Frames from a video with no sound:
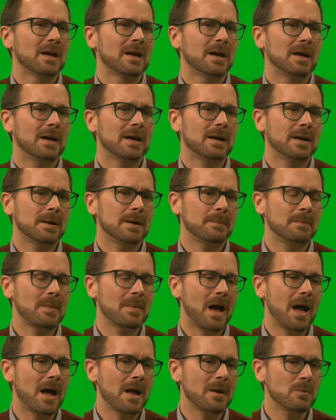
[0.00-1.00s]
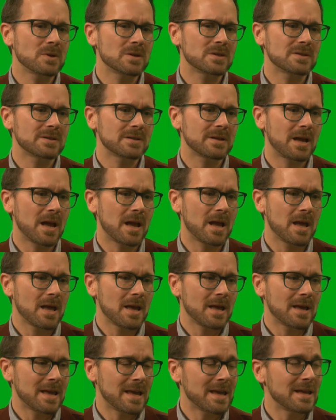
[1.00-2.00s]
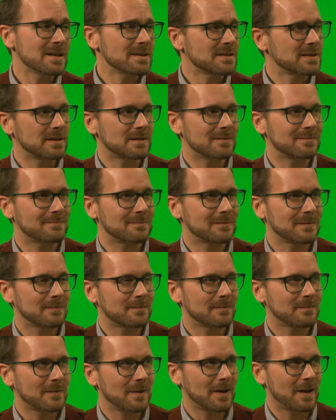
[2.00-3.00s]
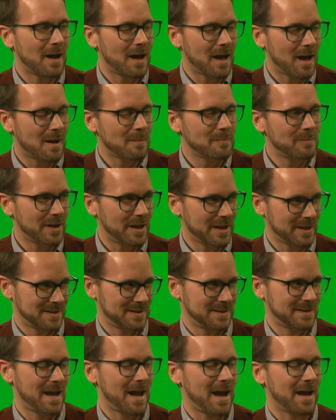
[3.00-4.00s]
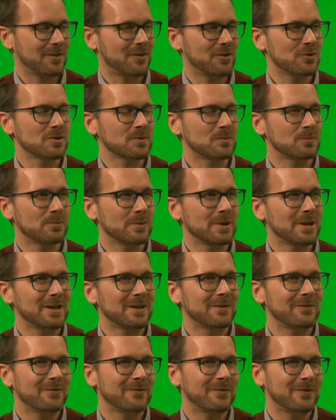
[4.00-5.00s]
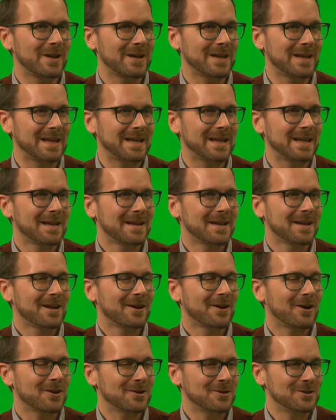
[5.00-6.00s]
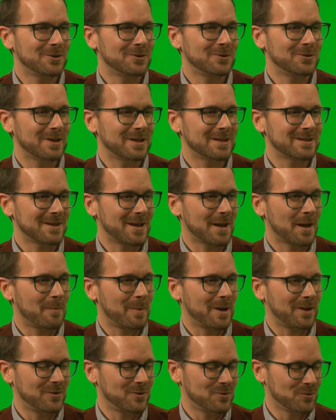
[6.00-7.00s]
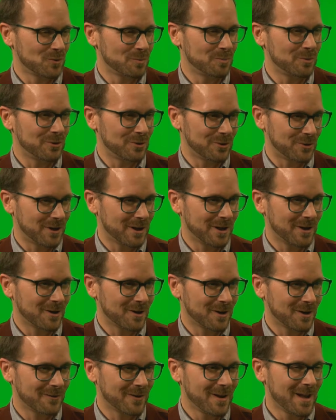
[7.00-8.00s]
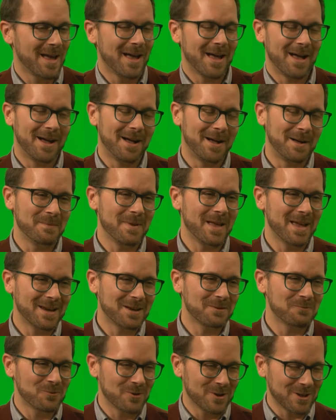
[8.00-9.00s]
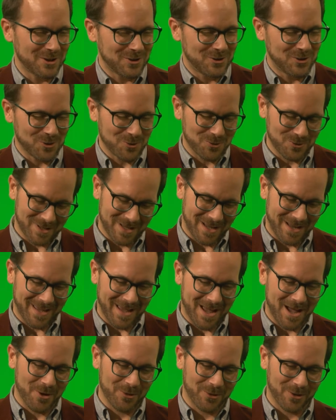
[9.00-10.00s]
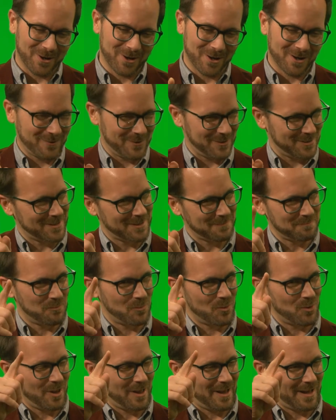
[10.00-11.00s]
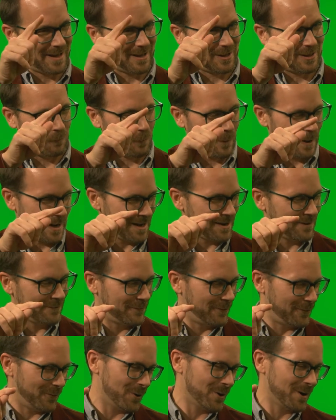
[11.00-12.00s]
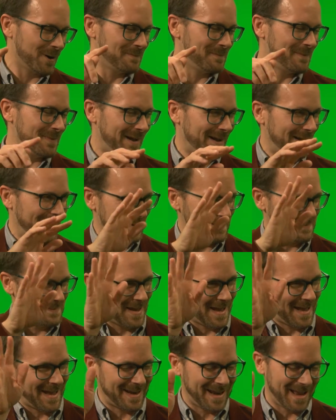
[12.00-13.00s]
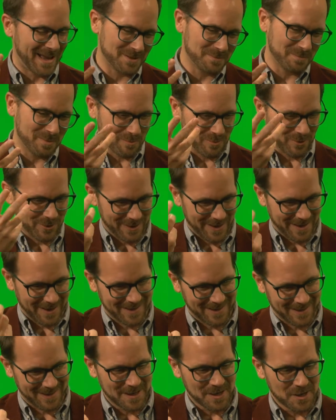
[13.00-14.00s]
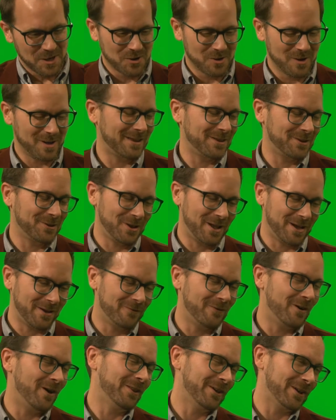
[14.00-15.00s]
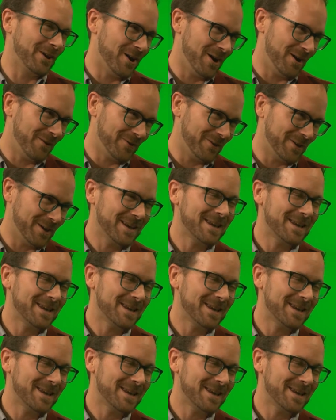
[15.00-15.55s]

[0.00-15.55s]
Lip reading: I would say it is a complex stack. There's a really funny cartoon that's like about the Drupal learning curve, and it really shows like how the curve is more like a waveform and has people like either like falling off it